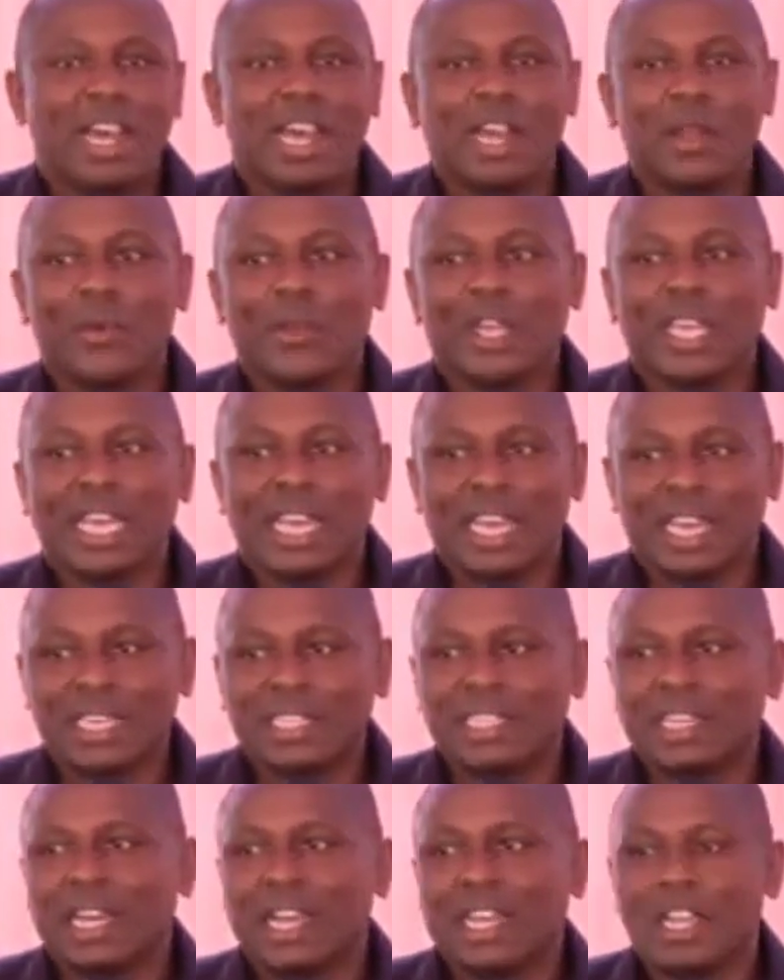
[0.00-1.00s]
and we
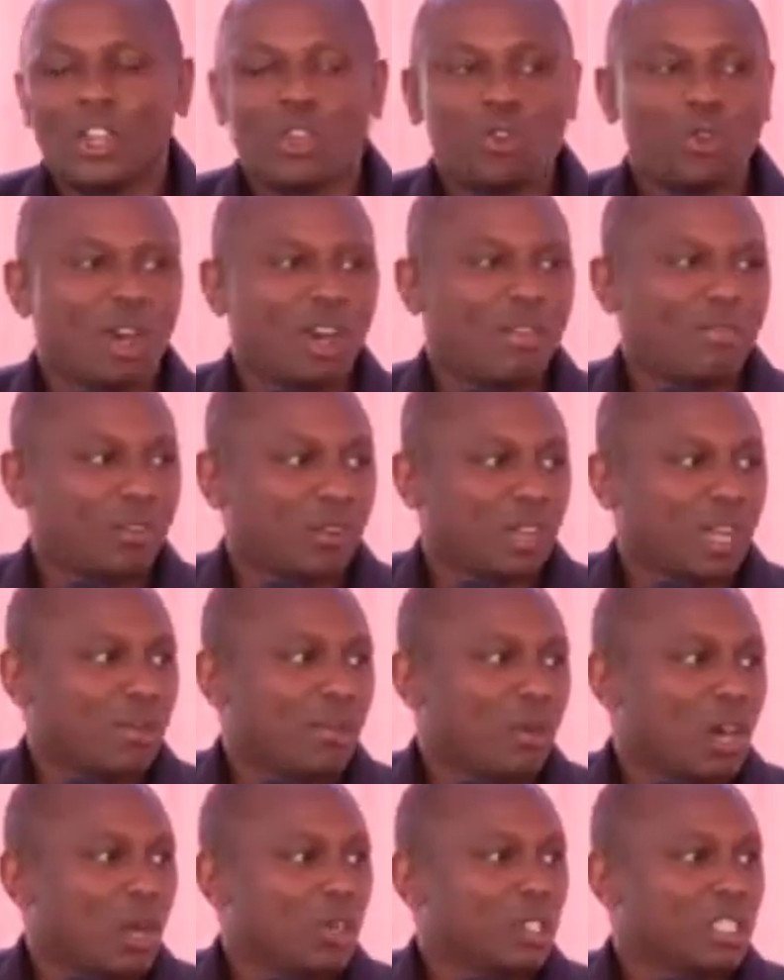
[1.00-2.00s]
get a new
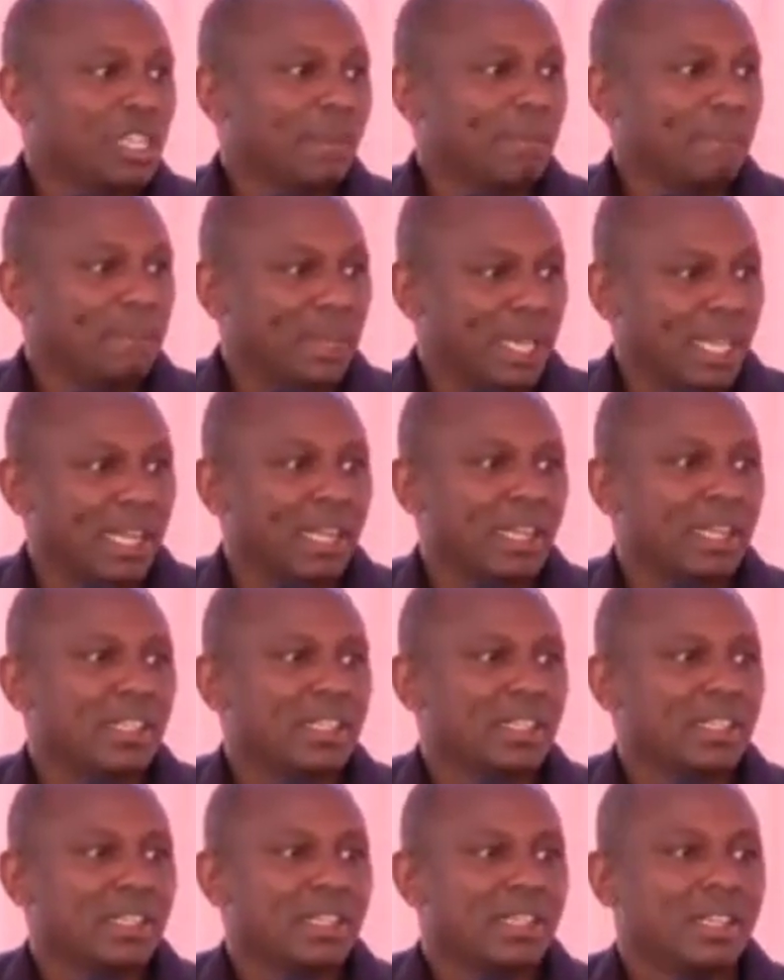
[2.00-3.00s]
affordable housing bill
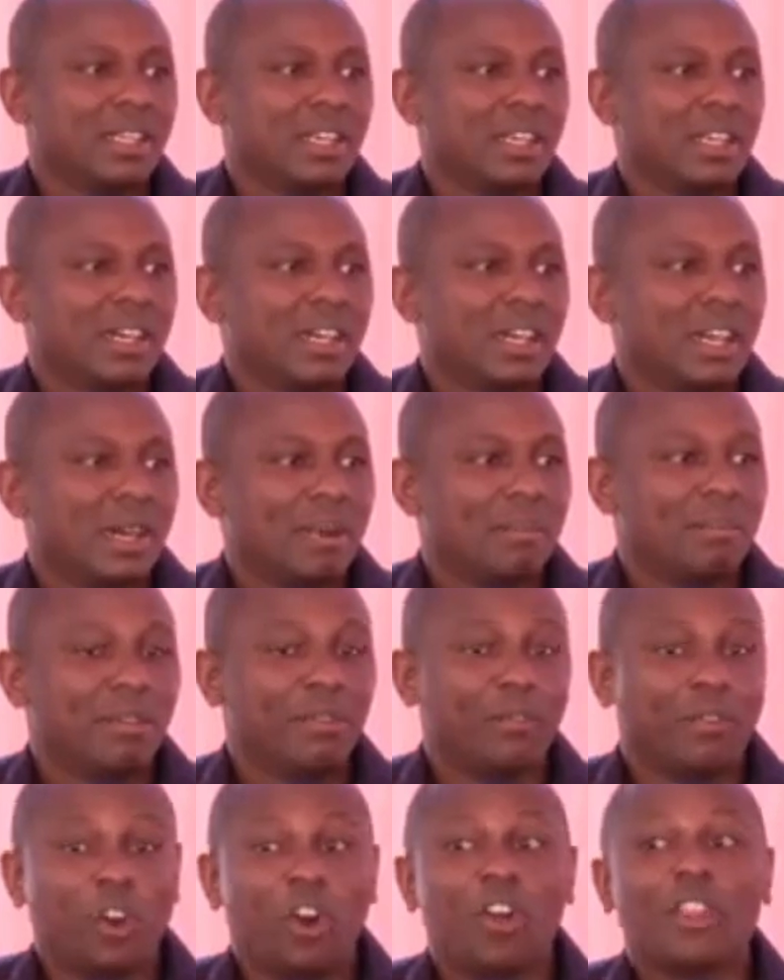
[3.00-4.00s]

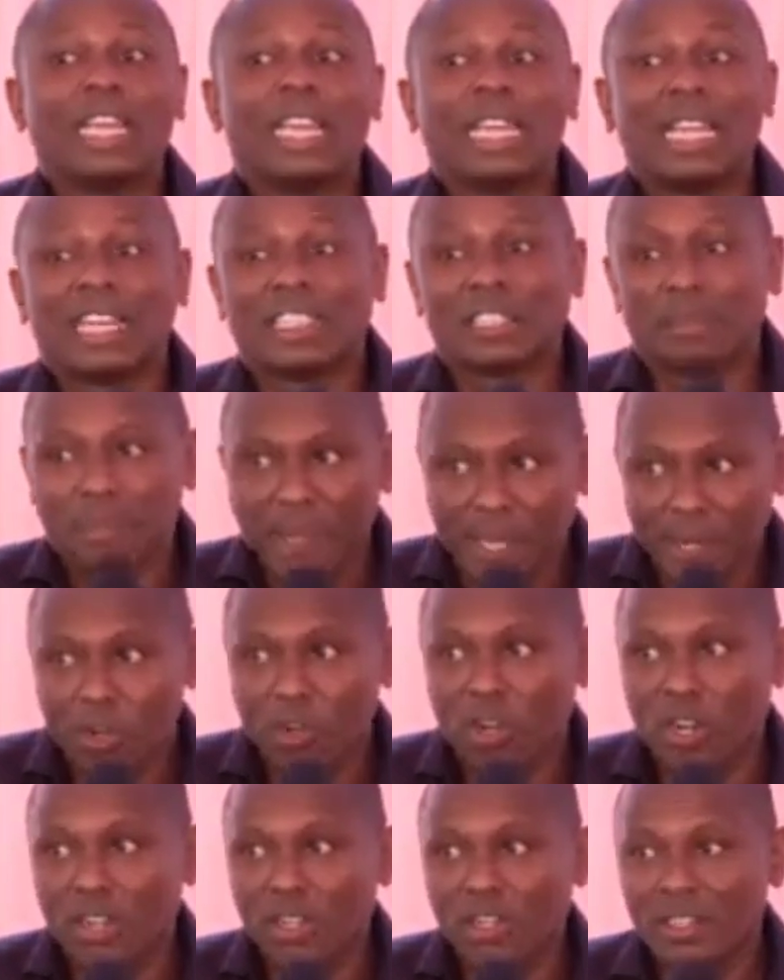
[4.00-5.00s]
before the next
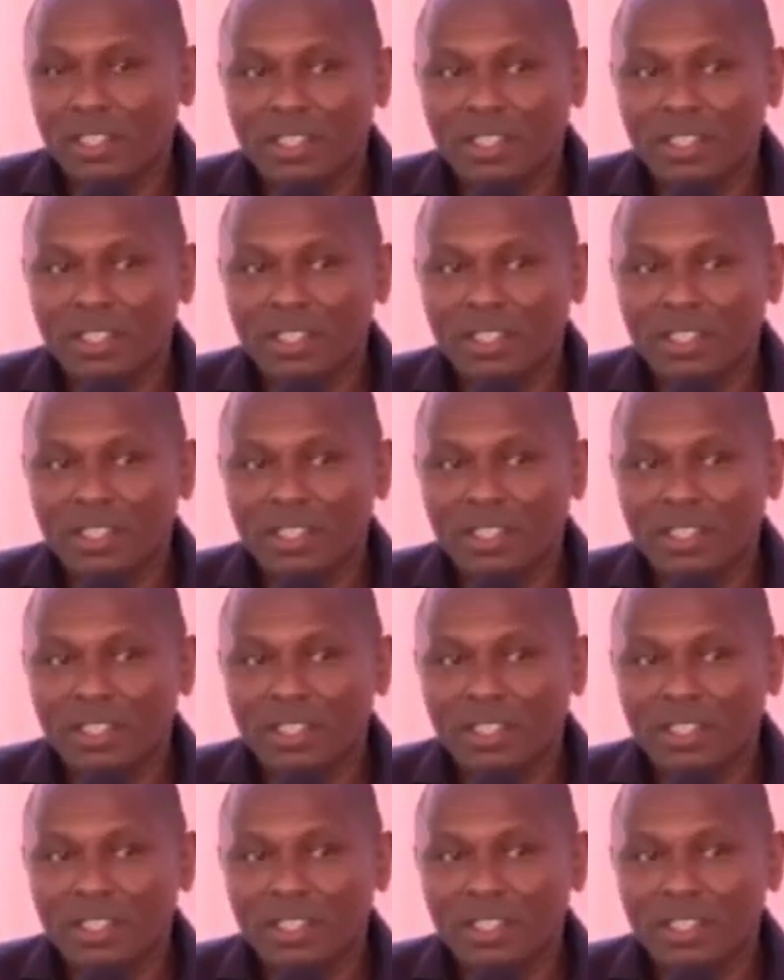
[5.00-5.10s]
payroll.